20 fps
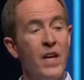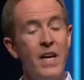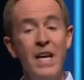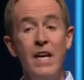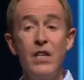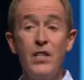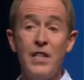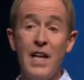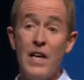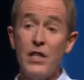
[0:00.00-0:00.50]
that
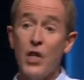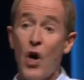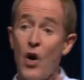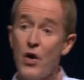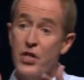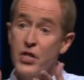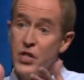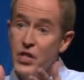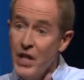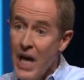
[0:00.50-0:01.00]
he says are
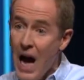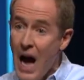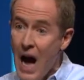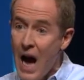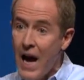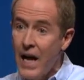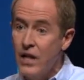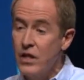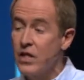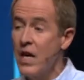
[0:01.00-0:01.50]

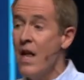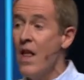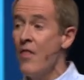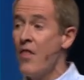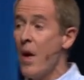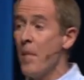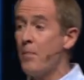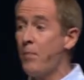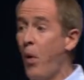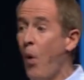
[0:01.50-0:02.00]
signs
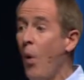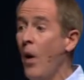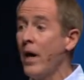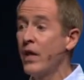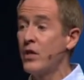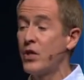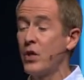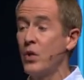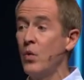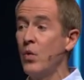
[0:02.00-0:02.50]
that
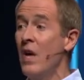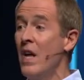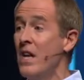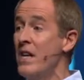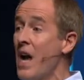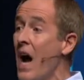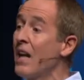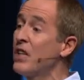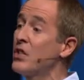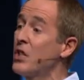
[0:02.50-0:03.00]
point to
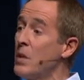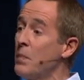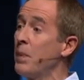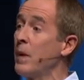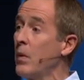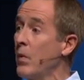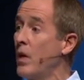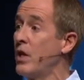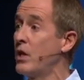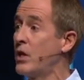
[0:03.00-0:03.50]
not
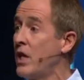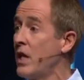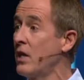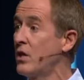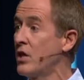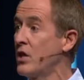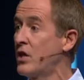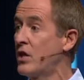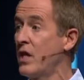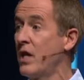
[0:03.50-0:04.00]
simply what
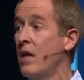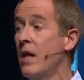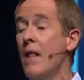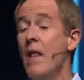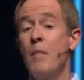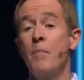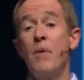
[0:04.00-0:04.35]
Jesus did,